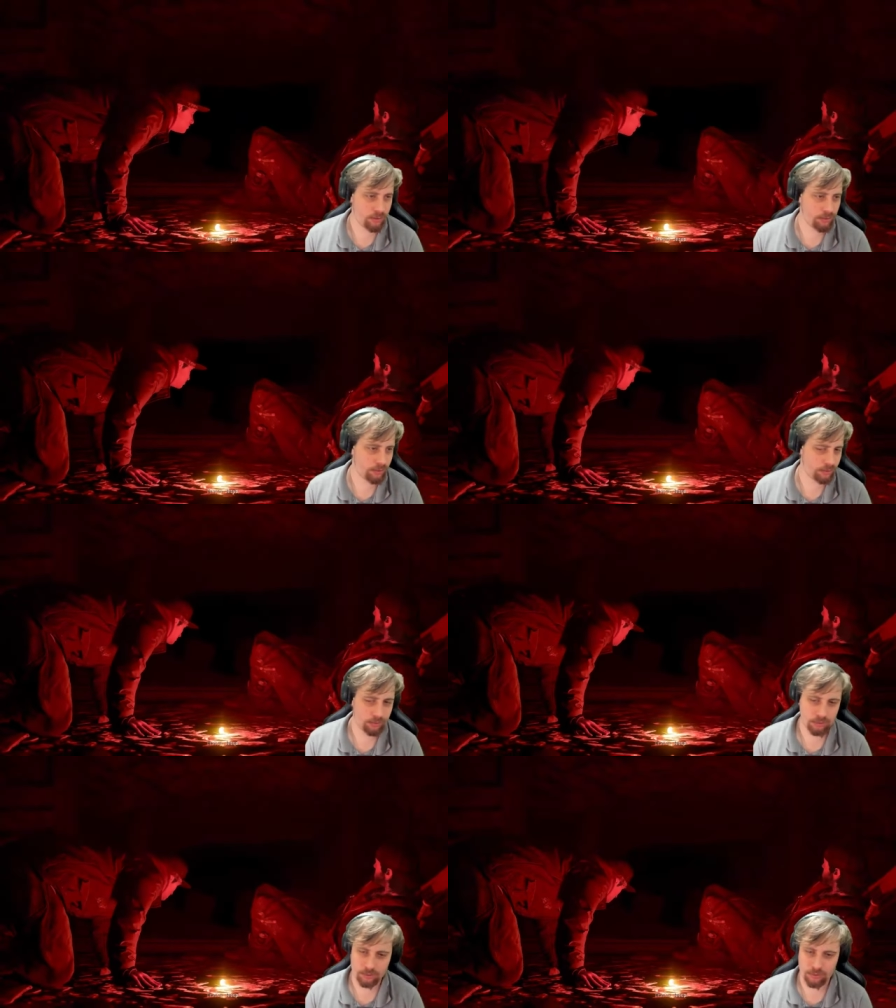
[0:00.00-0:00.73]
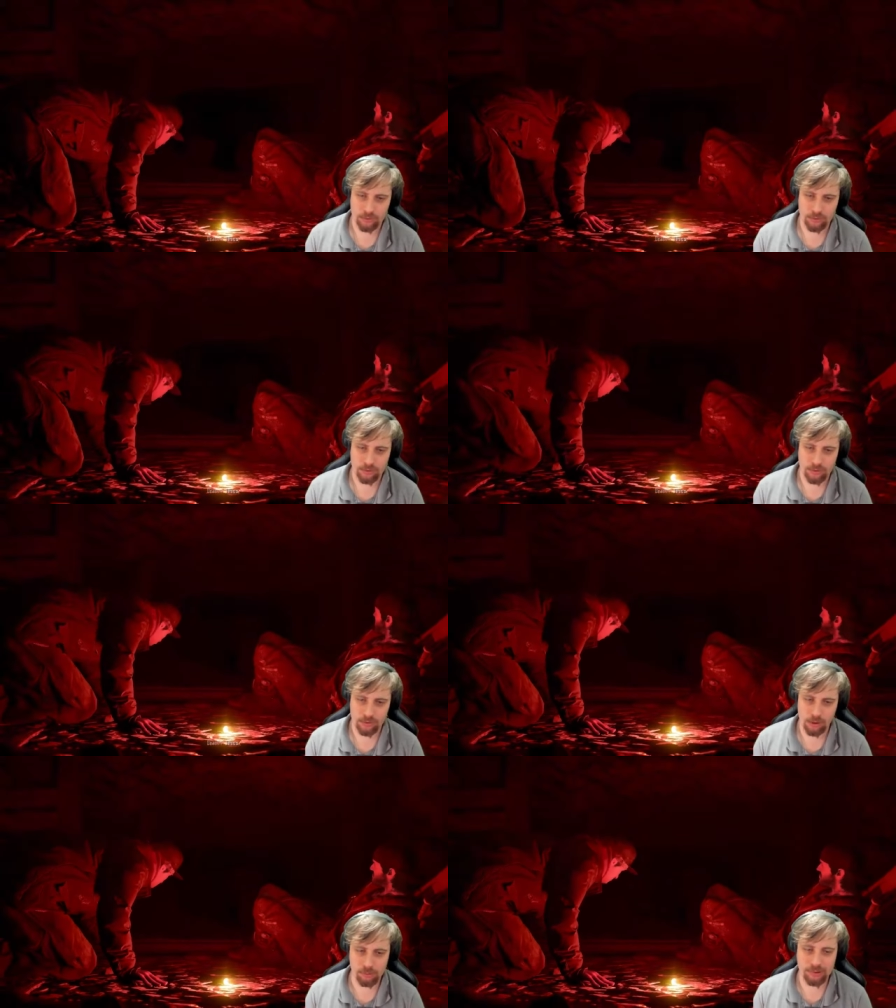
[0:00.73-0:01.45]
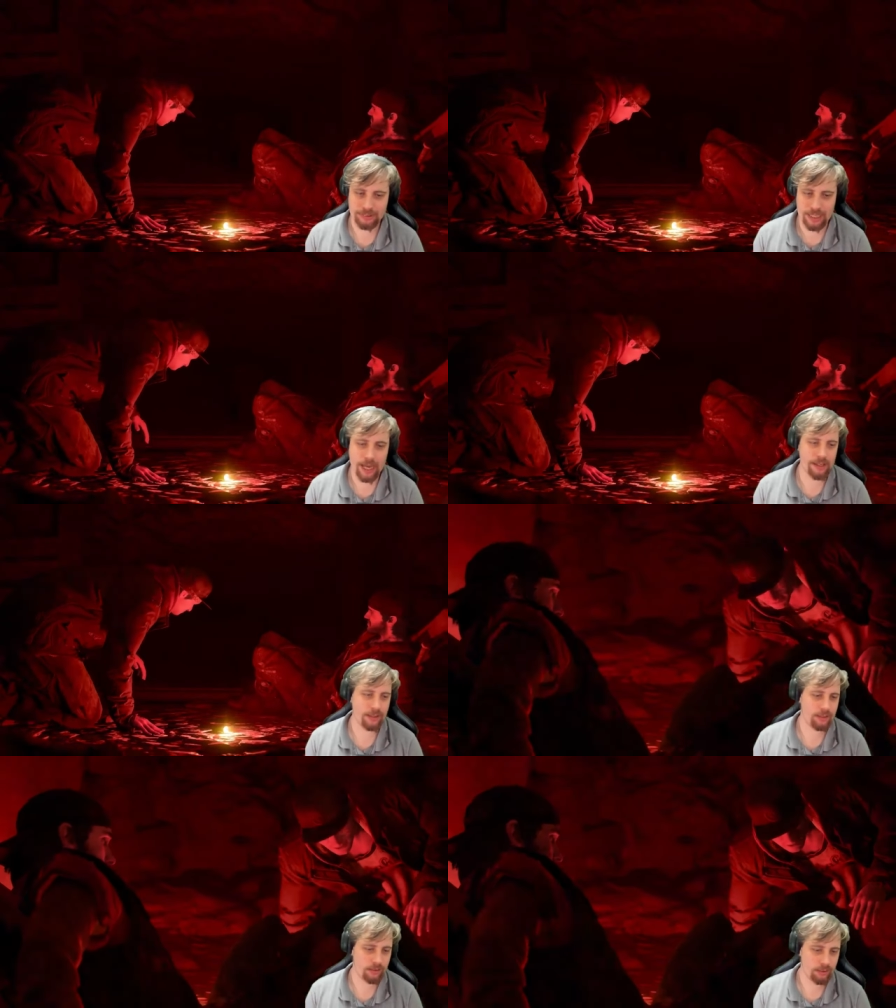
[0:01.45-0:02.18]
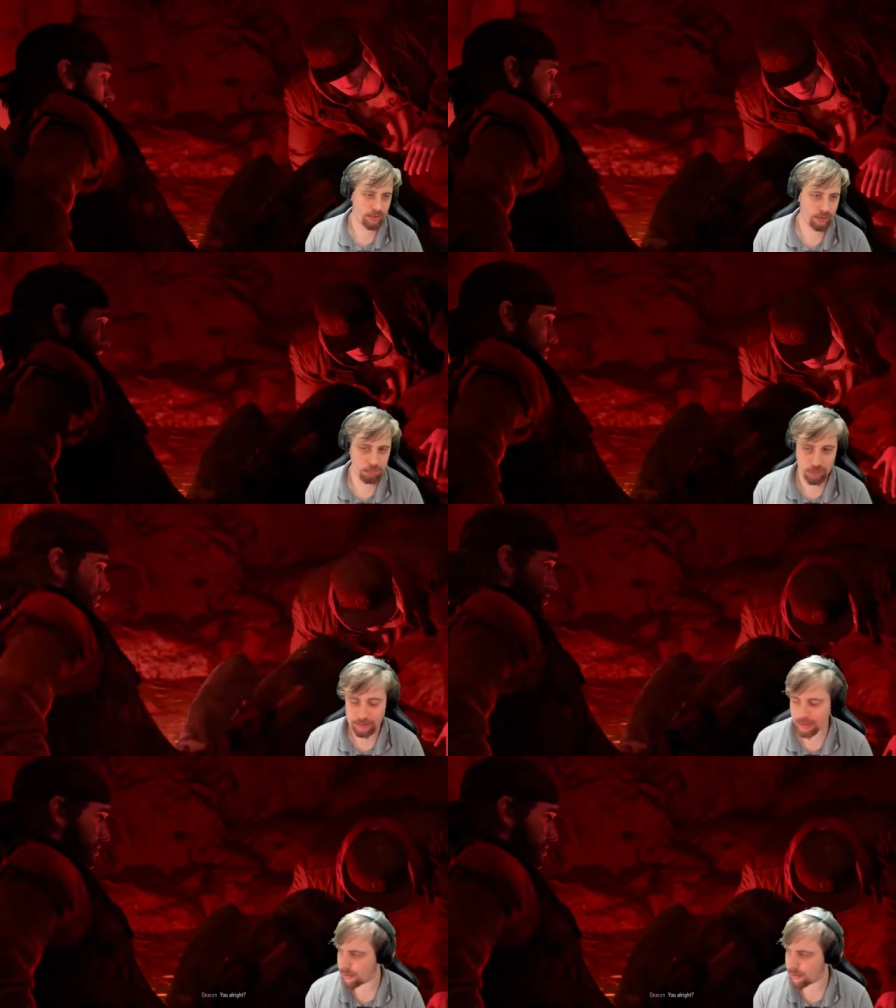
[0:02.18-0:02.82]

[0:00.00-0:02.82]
Oh, almost died, but